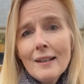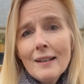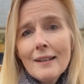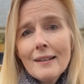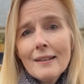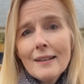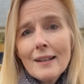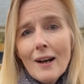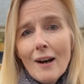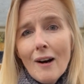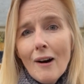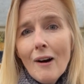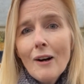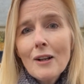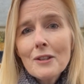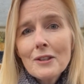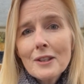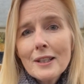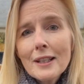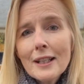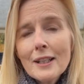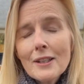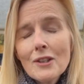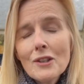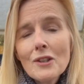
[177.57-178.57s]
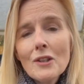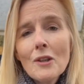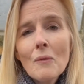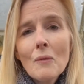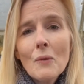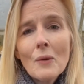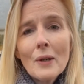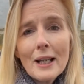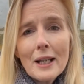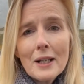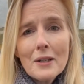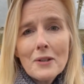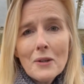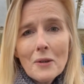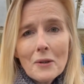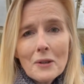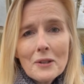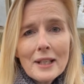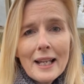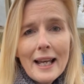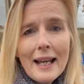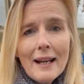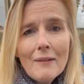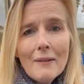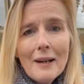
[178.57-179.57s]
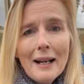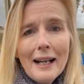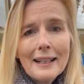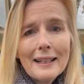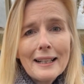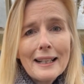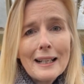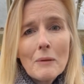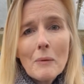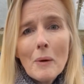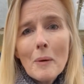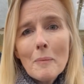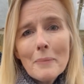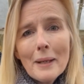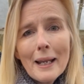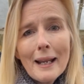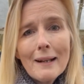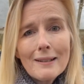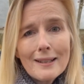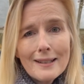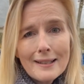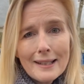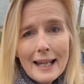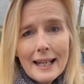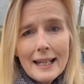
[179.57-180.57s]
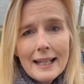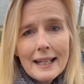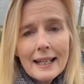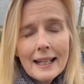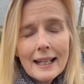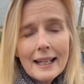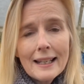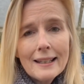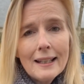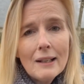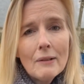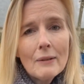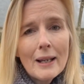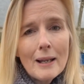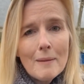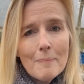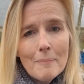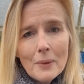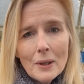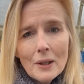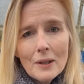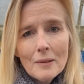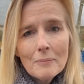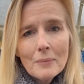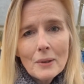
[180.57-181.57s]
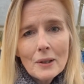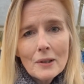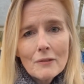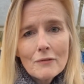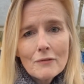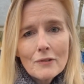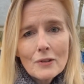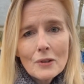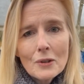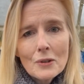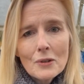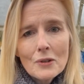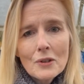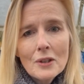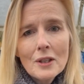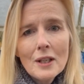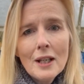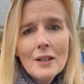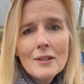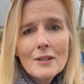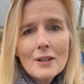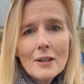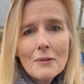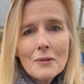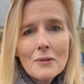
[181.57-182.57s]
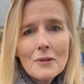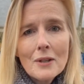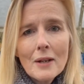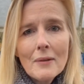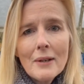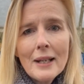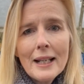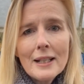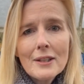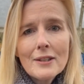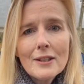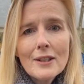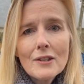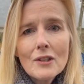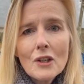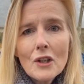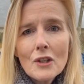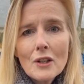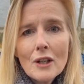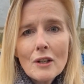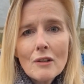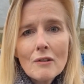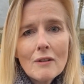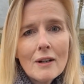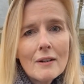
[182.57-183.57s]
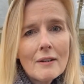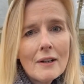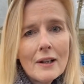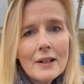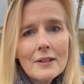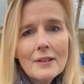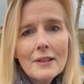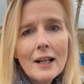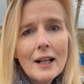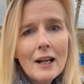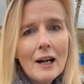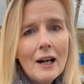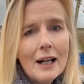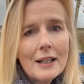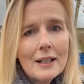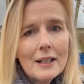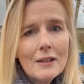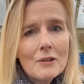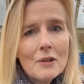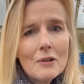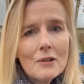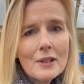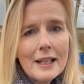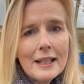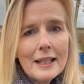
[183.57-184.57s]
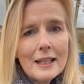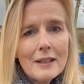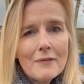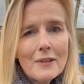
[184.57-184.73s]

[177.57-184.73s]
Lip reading: the hardiness will get knocked out and then they won't be able to take it and they'll get burnt by the frost. So no heaters, no grow lights. I don't use any of